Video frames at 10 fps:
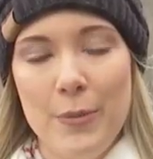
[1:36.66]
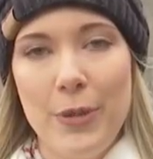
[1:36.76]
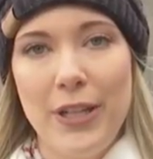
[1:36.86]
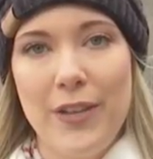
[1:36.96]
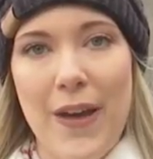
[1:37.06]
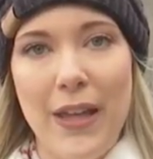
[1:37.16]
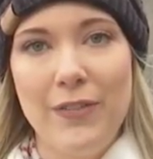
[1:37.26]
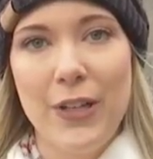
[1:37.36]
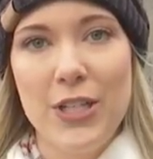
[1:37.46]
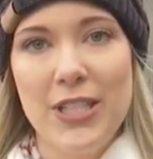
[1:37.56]
Putting the Valley
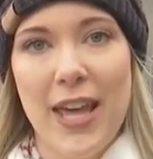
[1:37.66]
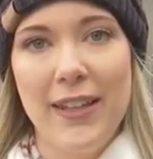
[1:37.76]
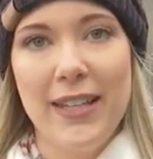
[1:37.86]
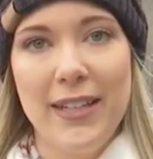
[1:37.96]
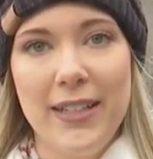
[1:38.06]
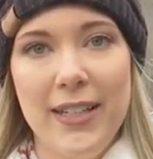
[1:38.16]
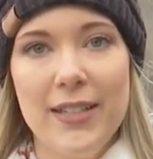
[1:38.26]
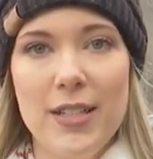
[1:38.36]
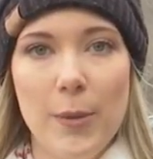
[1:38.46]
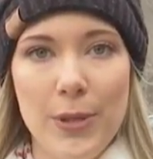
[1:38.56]
first, Kelly Kennedy,
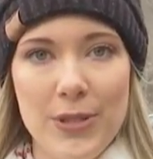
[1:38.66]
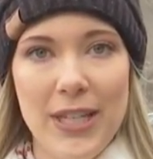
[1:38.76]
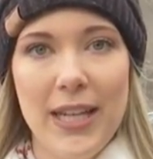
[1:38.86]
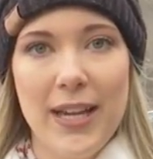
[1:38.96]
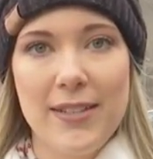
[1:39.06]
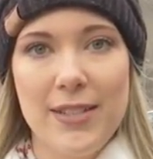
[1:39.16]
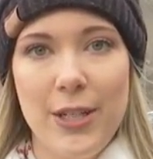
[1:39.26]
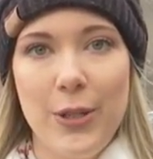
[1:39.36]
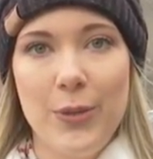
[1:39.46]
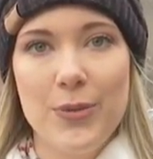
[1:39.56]
WZDX
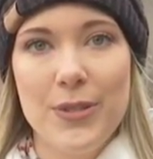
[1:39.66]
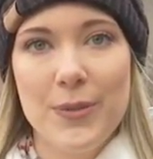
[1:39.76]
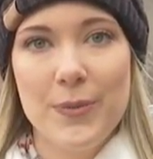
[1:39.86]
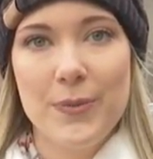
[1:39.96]
News.